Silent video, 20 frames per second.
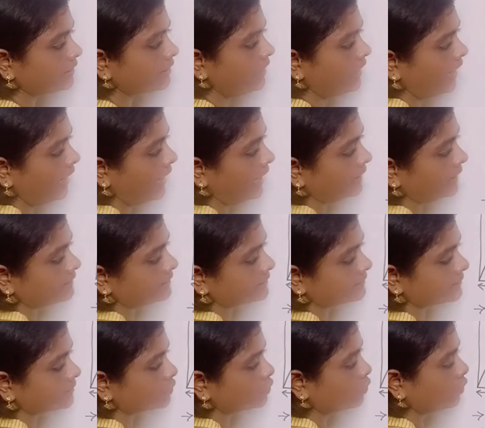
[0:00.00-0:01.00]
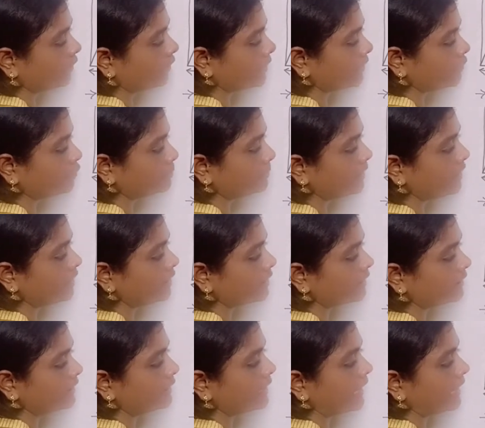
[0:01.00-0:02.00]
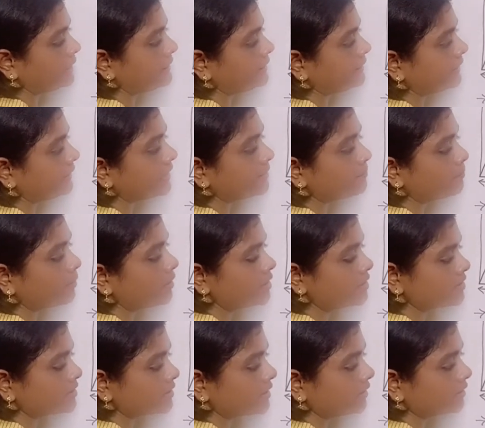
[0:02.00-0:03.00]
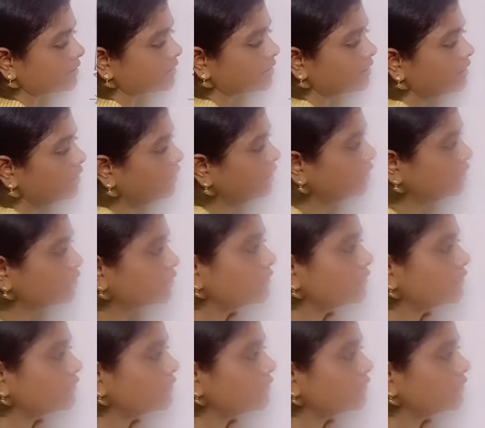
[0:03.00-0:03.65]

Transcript: and this is going to be 90%. So